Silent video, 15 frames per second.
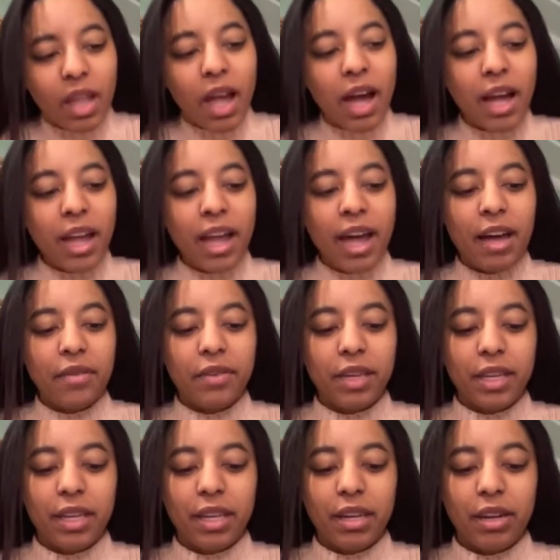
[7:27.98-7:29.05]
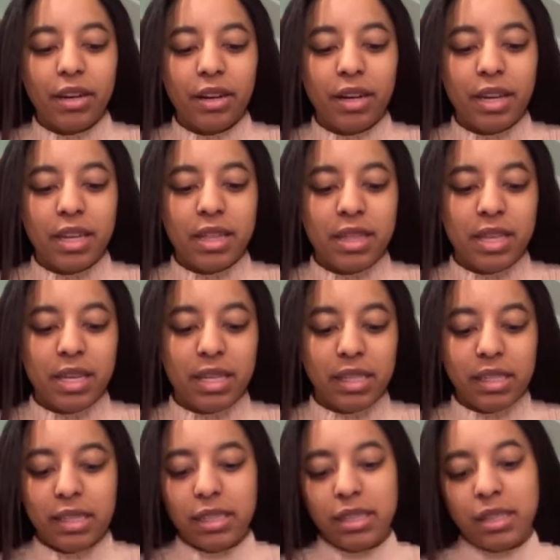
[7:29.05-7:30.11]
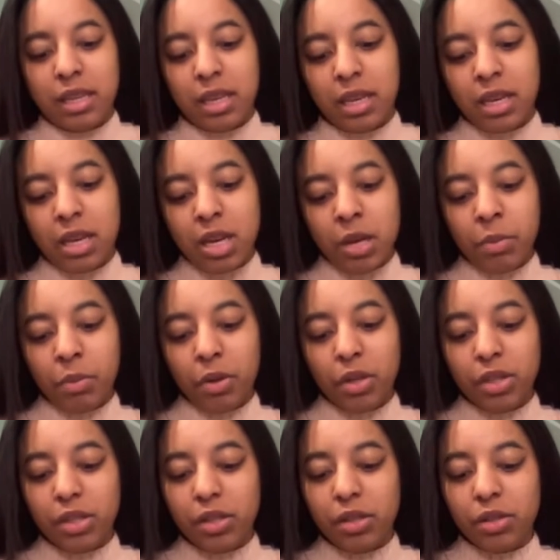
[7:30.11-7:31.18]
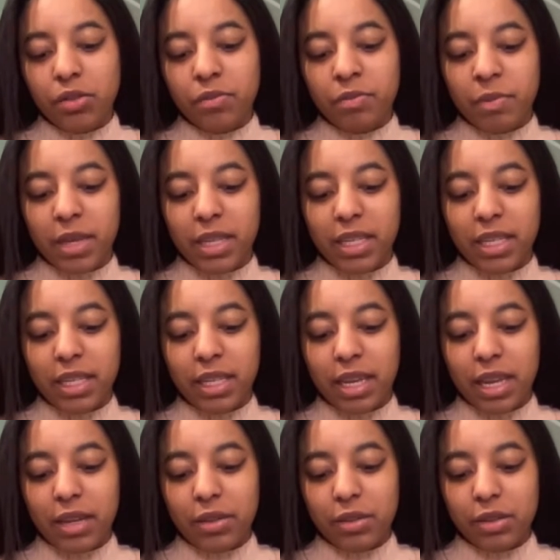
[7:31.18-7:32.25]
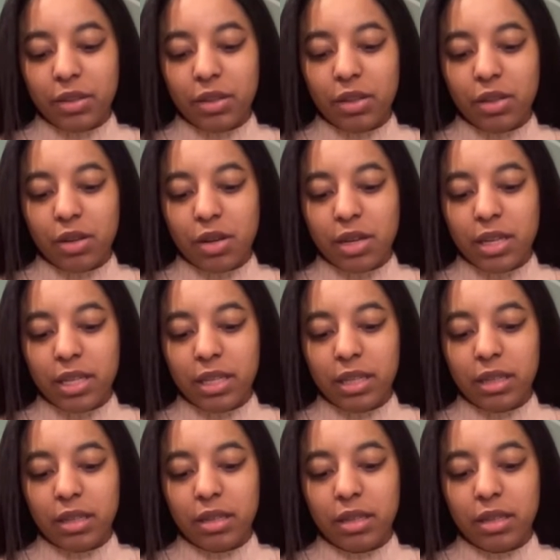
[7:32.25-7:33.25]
I have it here in this personal mini nail salon